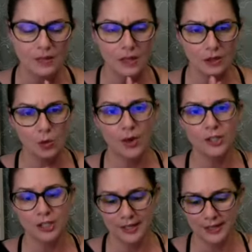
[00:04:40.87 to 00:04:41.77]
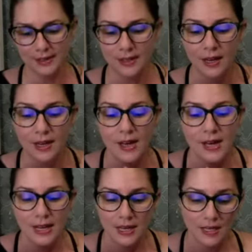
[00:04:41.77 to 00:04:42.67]
the question is
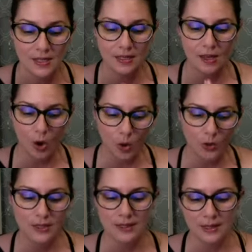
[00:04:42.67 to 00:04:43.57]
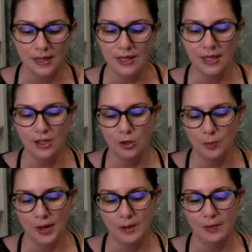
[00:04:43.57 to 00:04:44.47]
the oldest thing in your
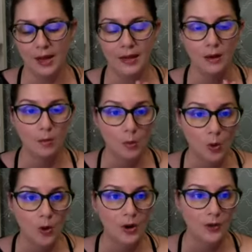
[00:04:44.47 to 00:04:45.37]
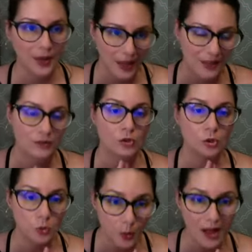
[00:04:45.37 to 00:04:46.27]
pipeline more than
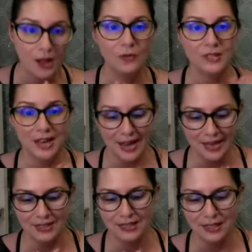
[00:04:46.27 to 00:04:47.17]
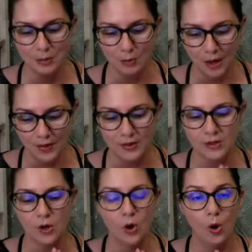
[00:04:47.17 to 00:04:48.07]
12 to 18
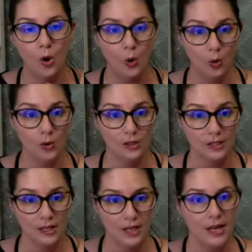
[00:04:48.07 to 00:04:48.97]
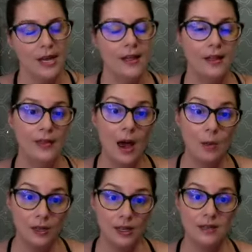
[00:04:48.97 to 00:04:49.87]
months old? And that
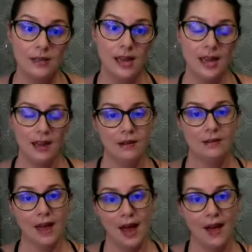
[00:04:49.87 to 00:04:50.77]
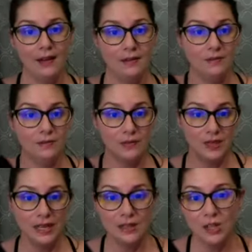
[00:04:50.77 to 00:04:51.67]
would indicate that
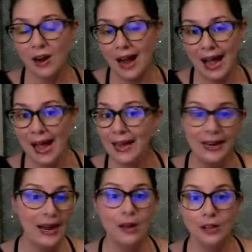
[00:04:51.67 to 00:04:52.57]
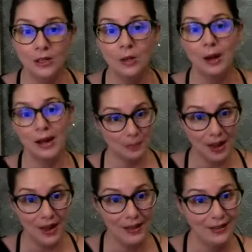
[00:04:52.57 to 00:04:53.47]
things are hanging out in your
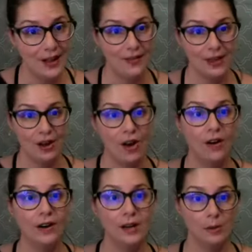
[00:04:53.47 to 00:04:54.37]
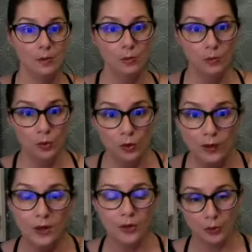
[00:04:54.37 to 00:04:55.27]
pipeline and they aren't
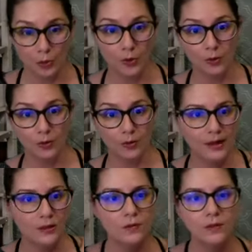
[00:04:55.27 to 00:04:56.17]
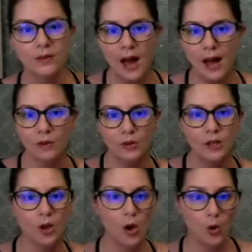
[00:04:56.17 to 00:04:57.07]
moving through, right? So if you've got
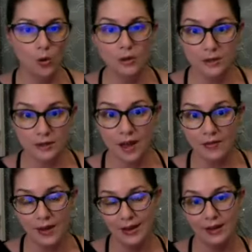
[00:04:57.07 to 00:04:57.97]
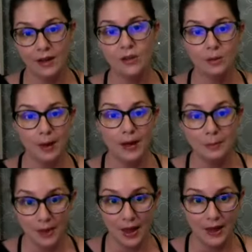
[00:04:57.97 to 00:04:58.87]
real old stuff hanging out in your
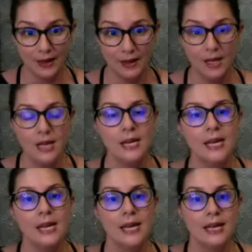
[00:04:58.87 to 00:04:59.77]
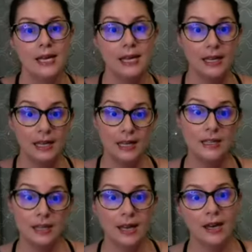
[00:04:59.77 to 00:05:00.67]
pipeline, it can
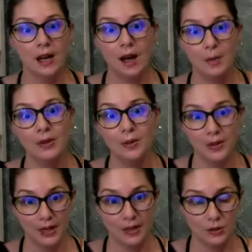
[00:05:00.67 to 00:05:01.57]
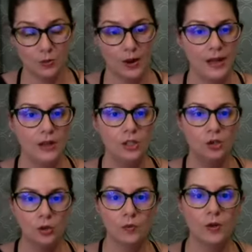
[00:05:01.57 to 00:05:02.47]
indicate a couple of things, right?
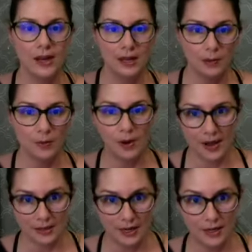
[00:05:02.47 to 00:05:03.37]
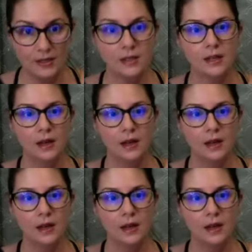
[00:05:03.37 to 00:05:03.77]
Your writing process,